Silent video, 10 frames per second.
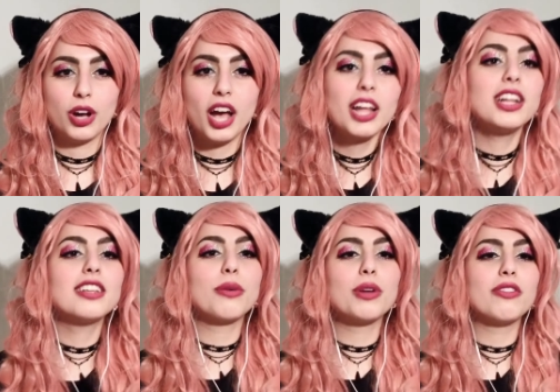At
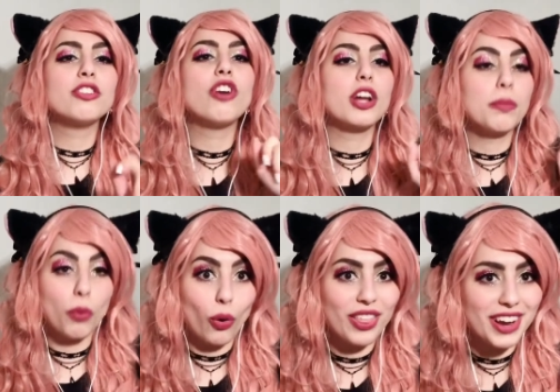least I would have enjoyed it
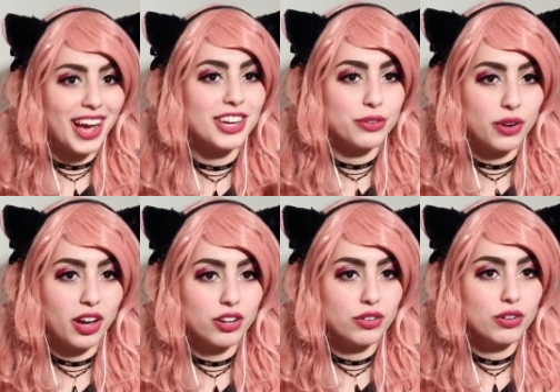more than I do
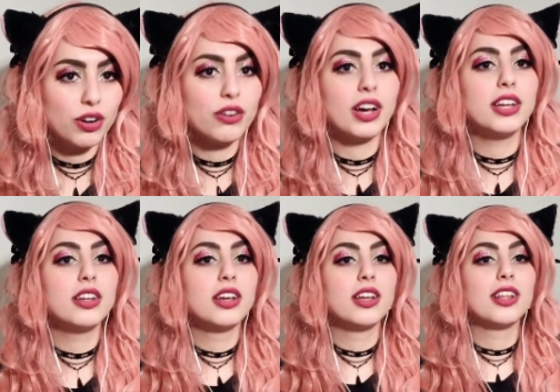now, alright?
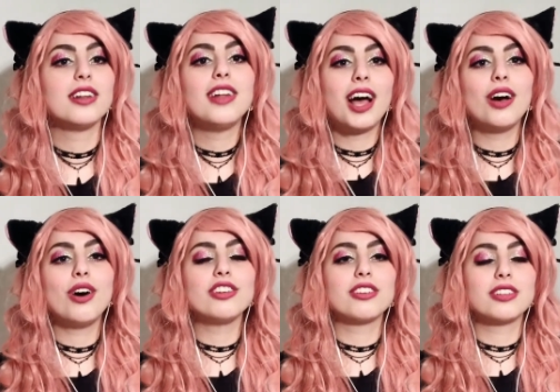Now
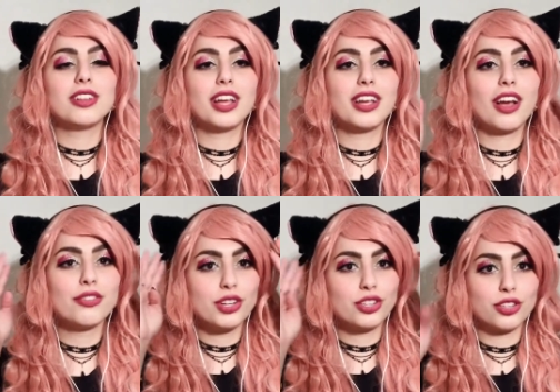I just
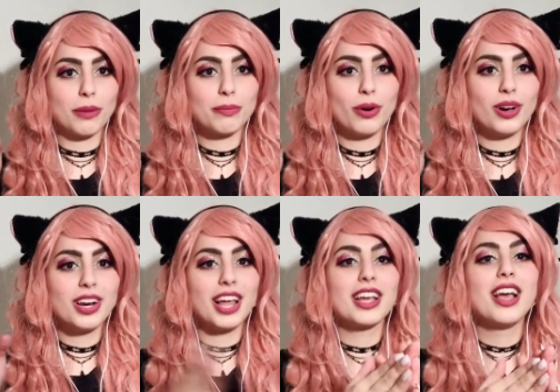after some
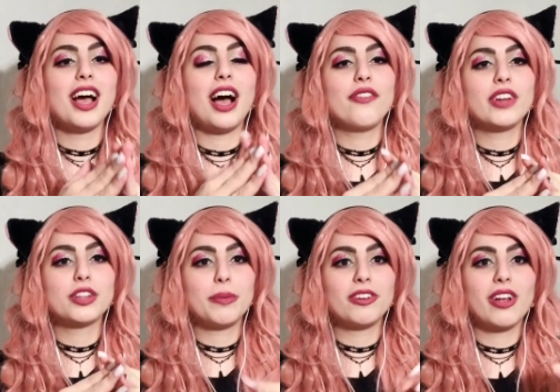point, after
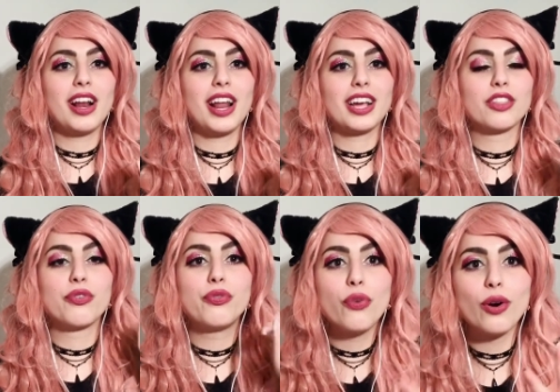especially the
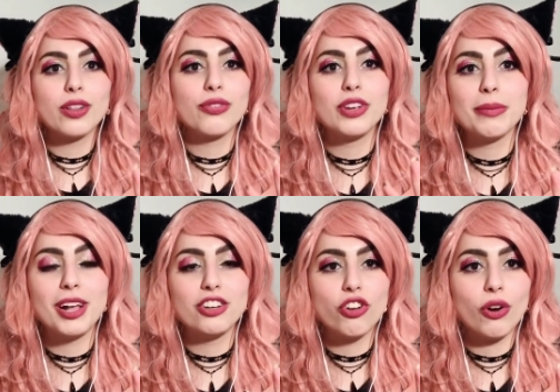4th
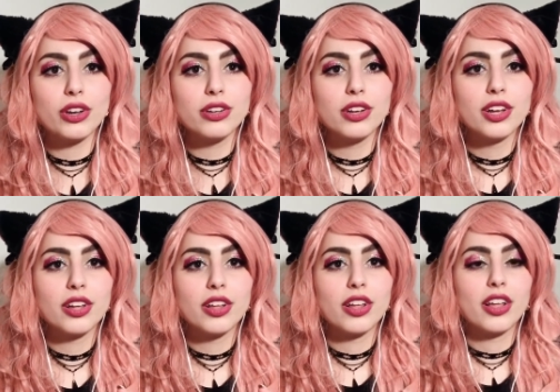female joined,
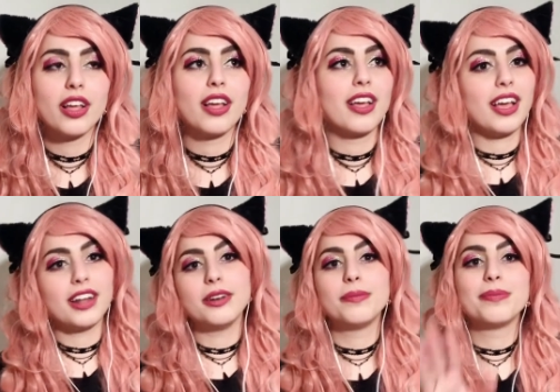and